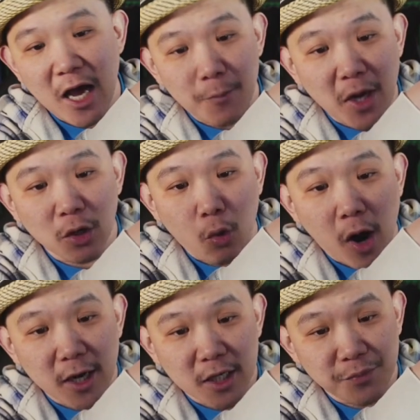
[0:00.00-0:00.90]
amount of
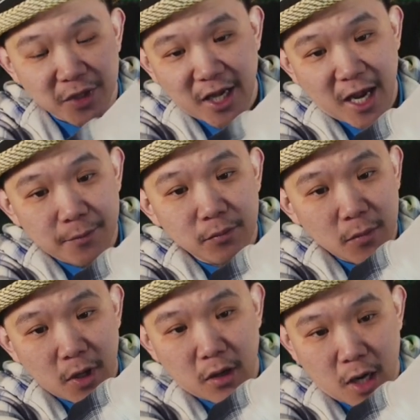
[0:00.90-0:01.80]
water became
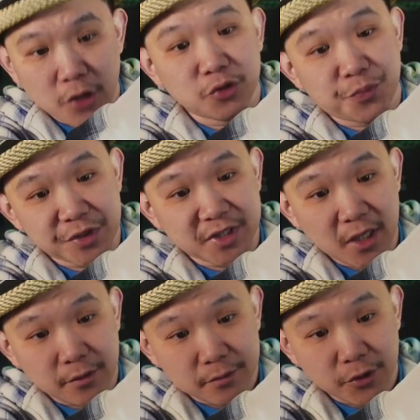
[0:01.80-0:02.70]

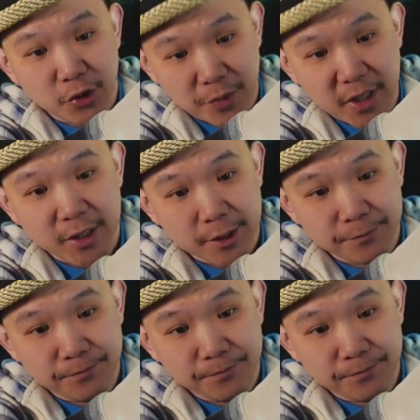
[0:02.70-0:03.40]
100% humidity.